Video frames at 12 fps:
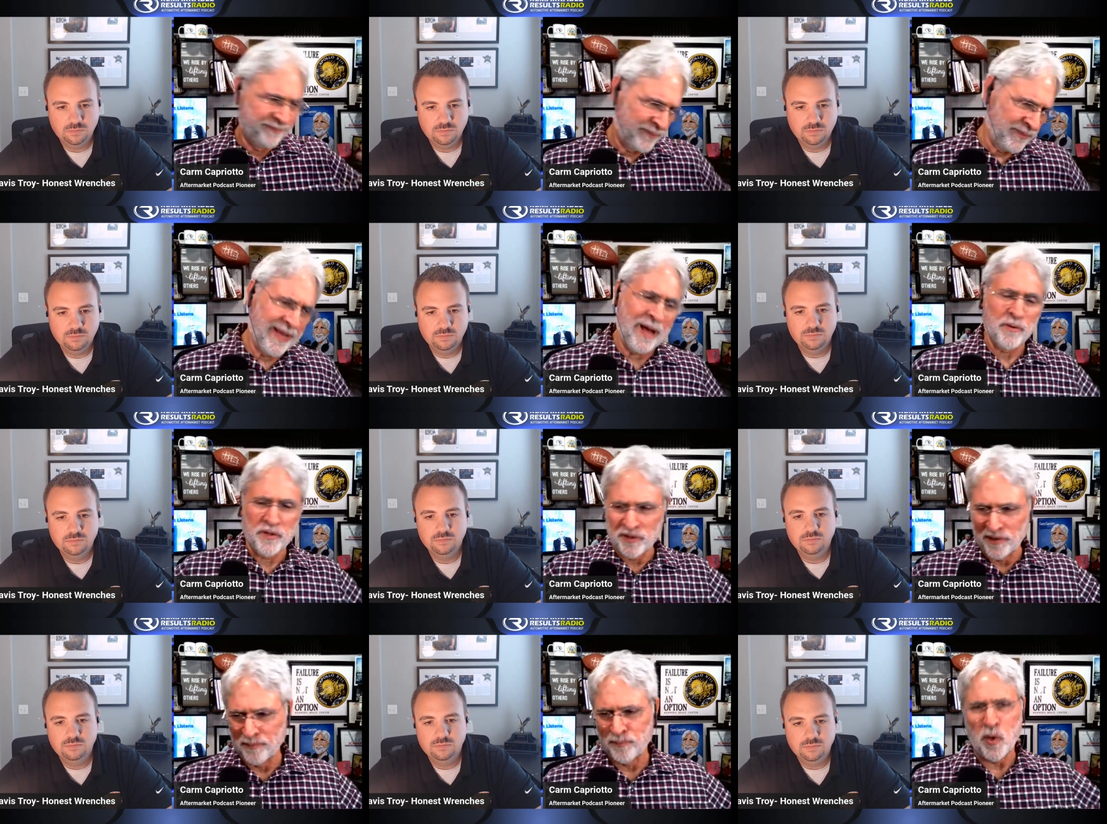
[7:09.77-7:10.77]
Speaker 1: lounges
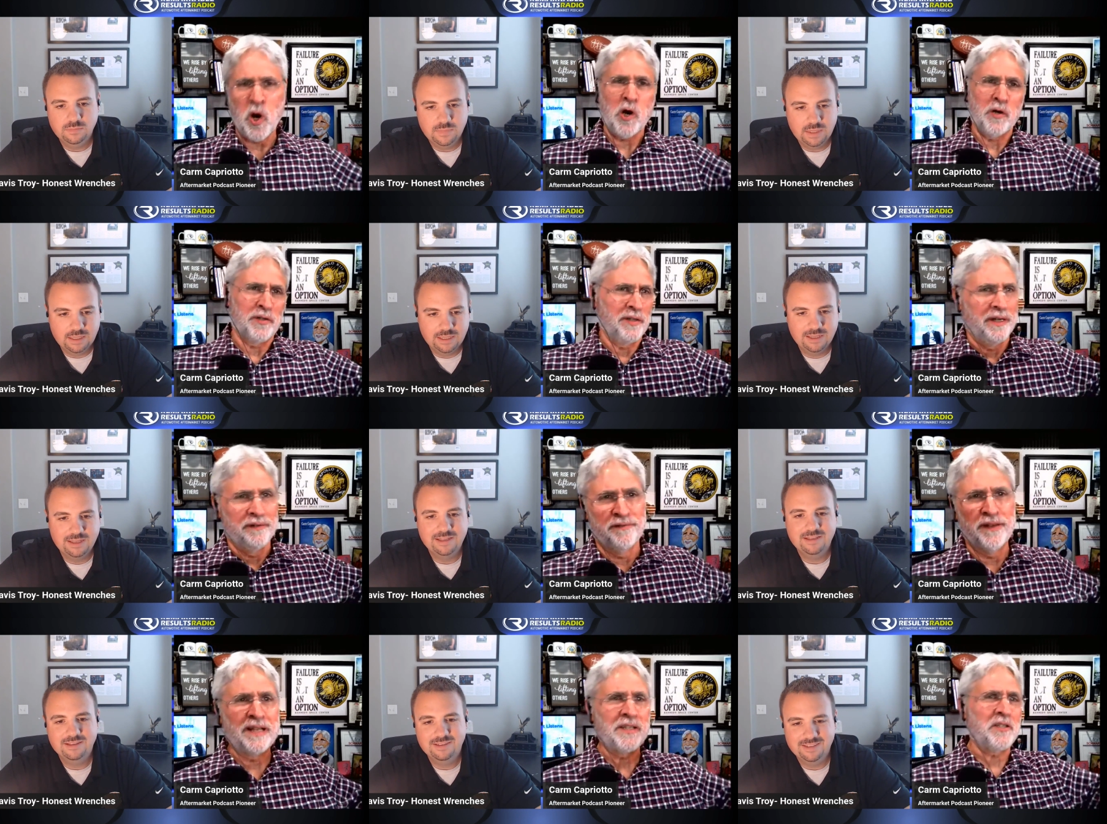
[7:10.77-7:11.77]
and bars and
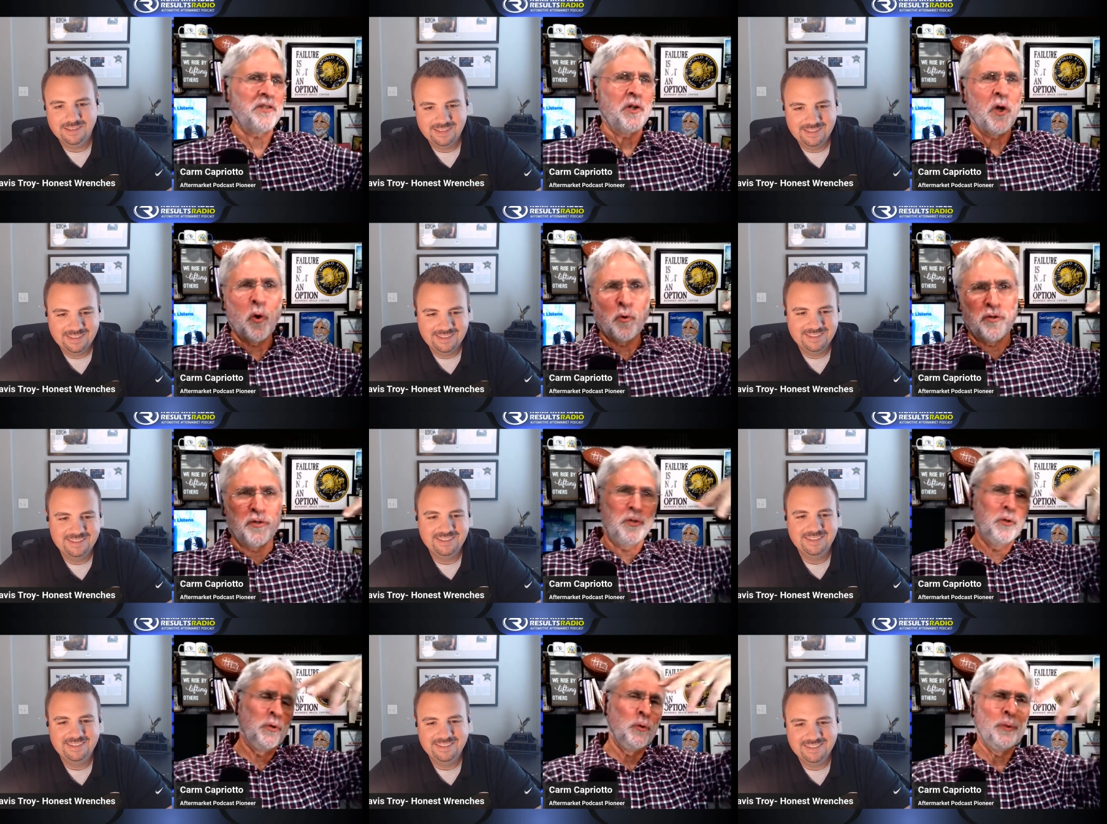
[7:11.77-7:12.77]
events to go
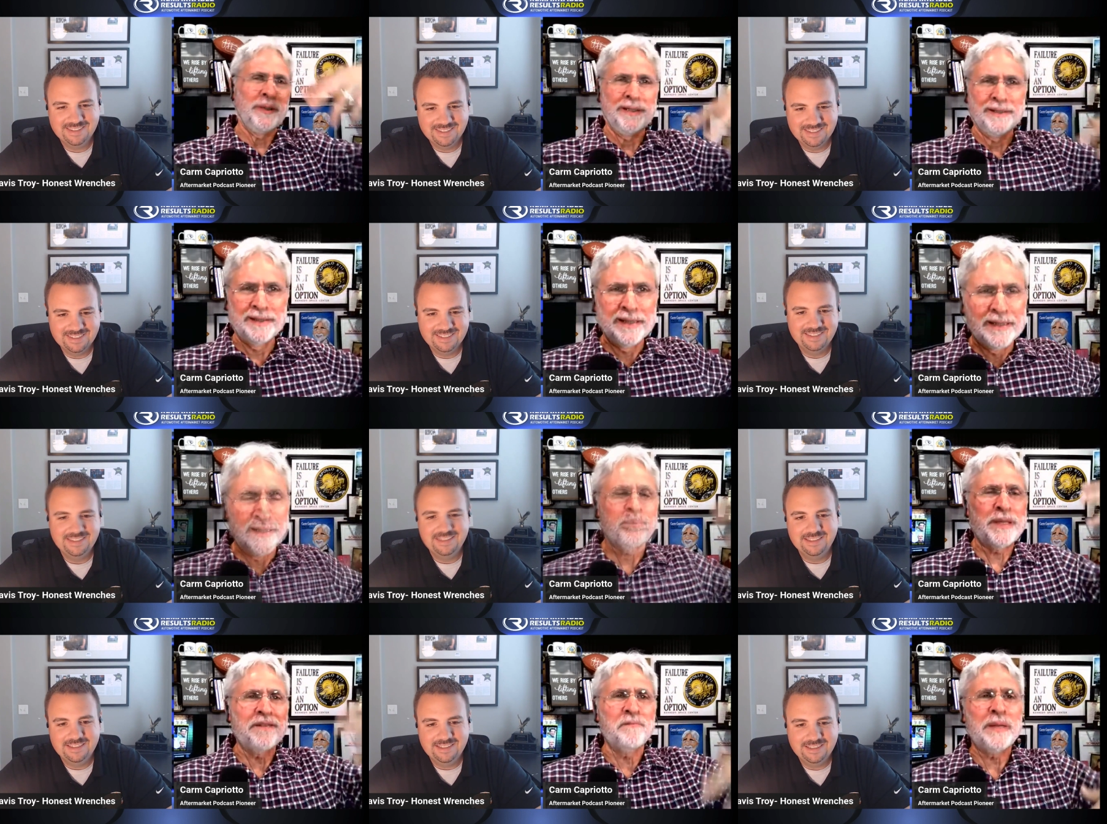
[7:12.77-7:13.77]
to and
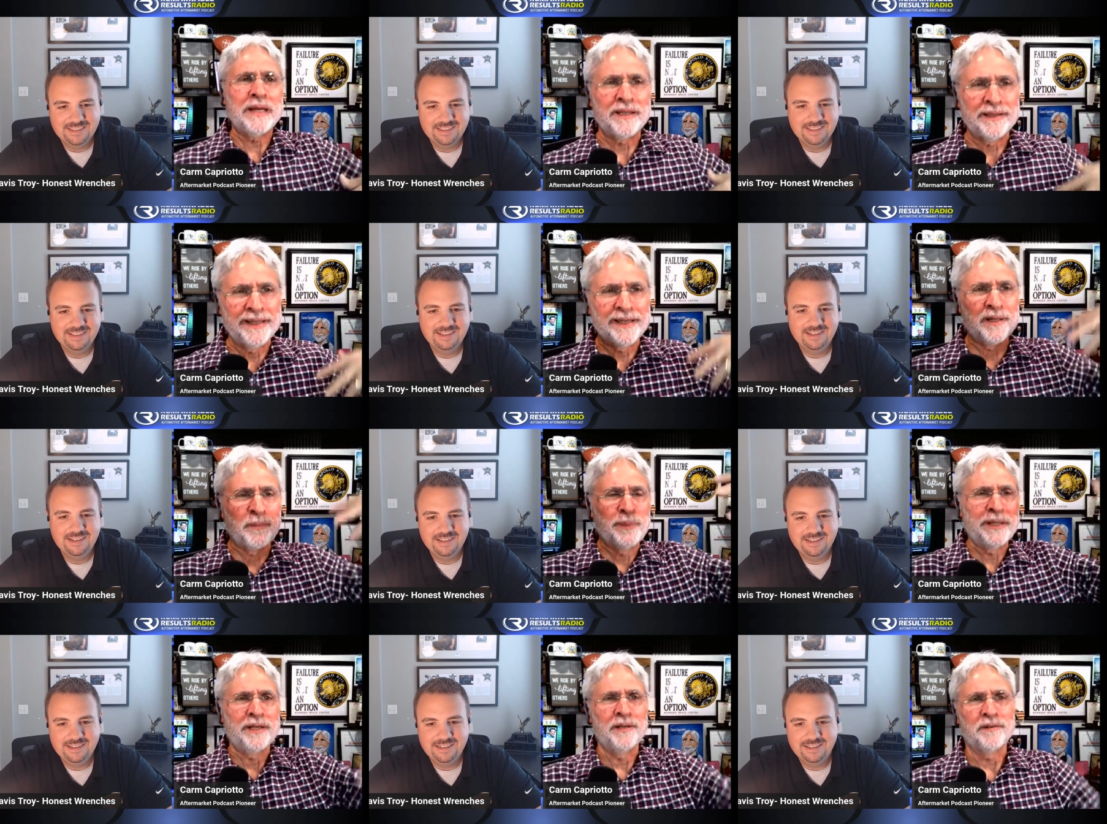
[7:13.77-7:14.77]
give me a little
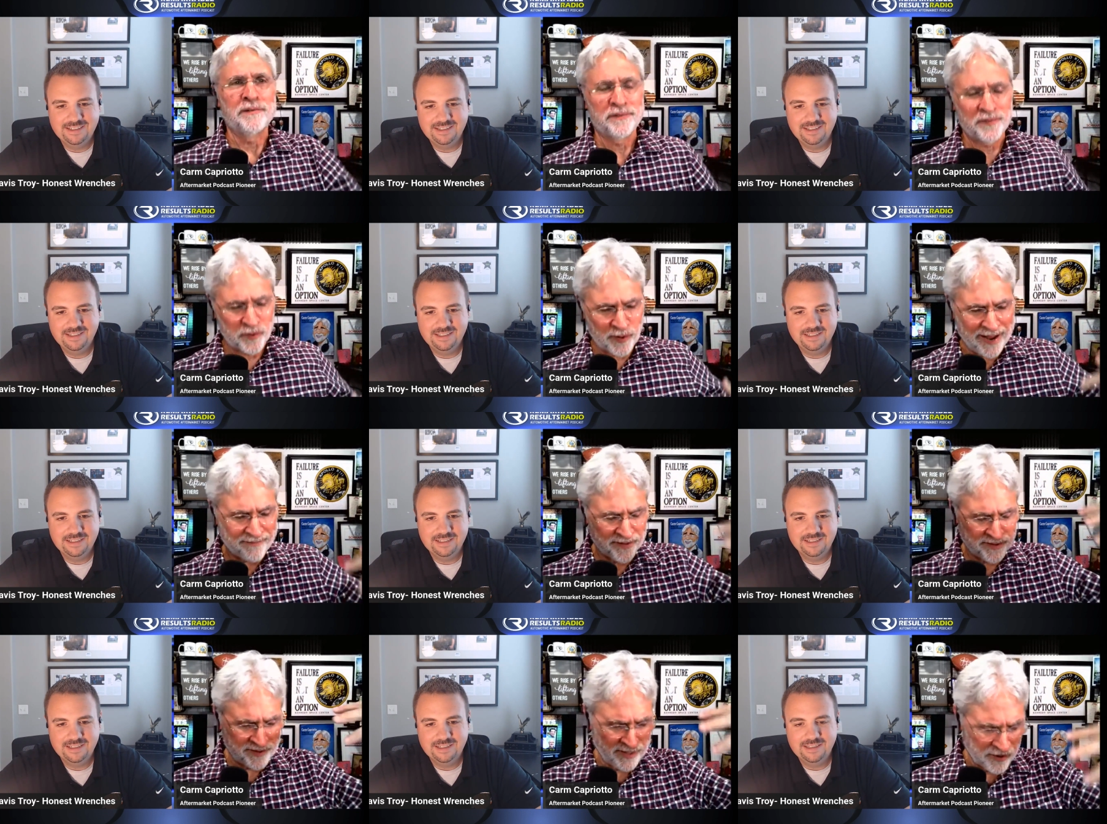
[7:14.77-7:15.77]
bit of
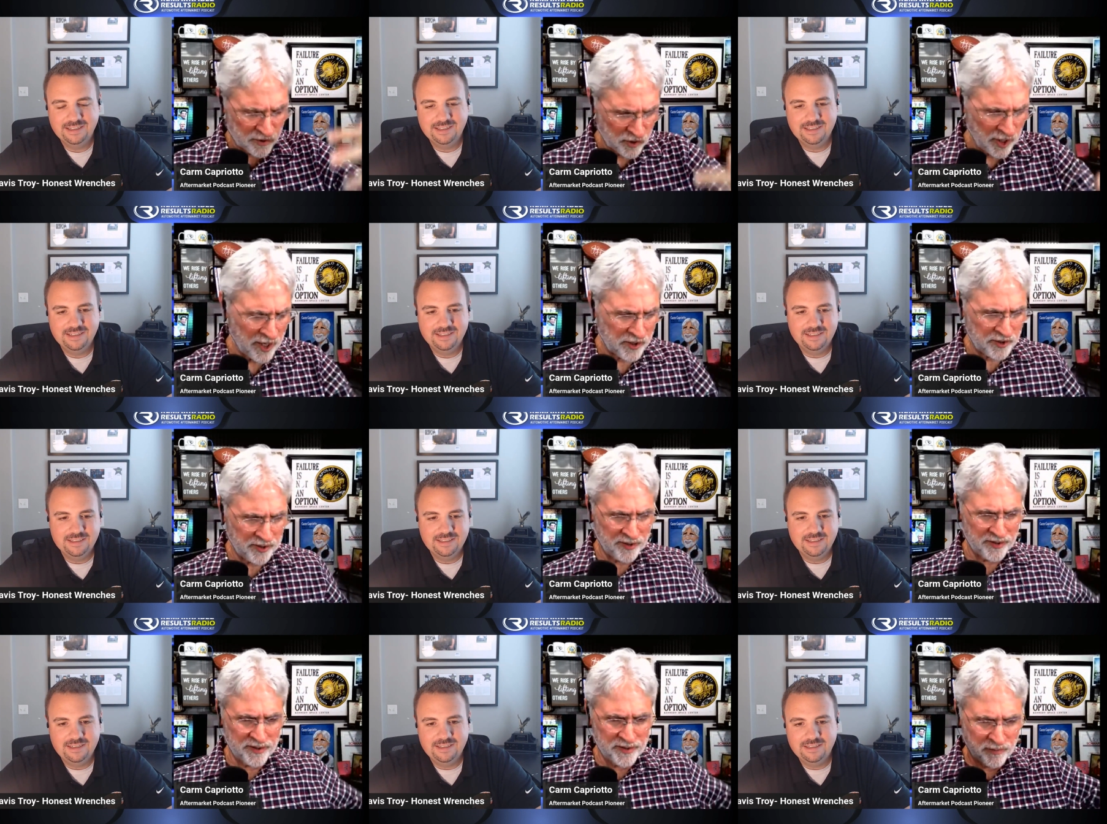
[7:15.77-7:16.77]
Travis and
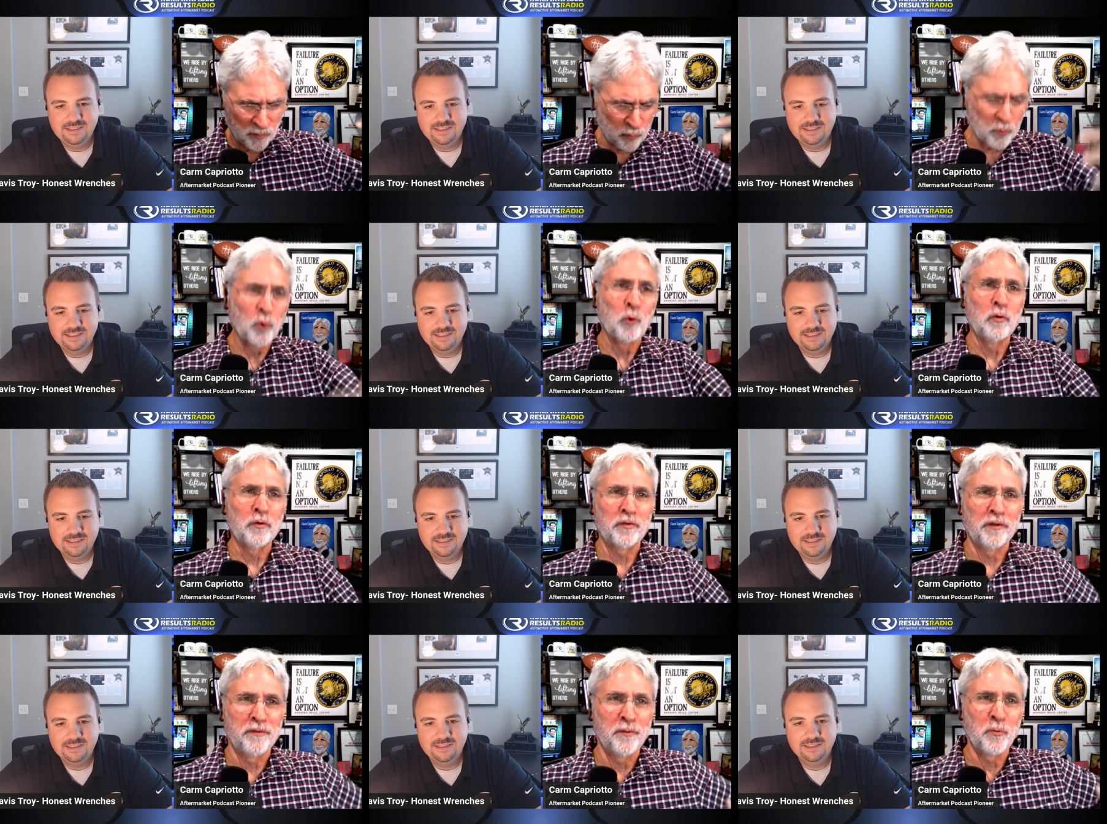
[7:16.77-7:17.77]
Josh's rules
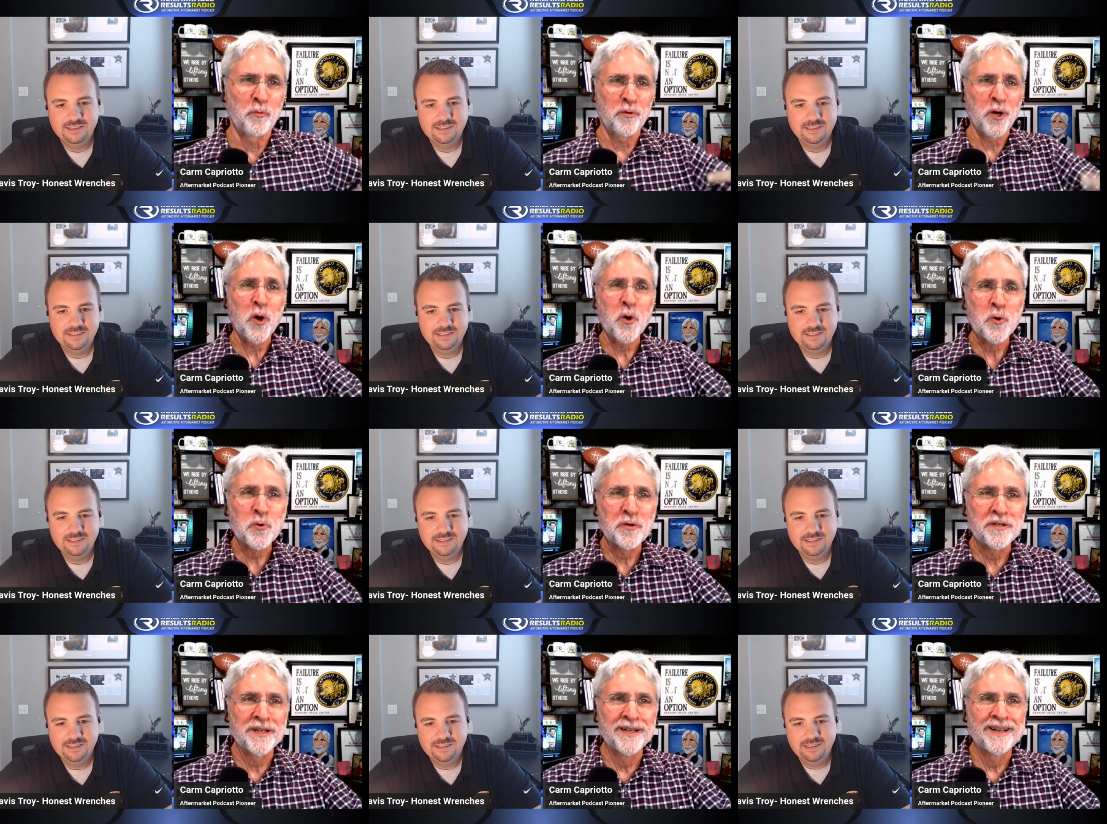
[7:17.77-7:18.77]
of the road.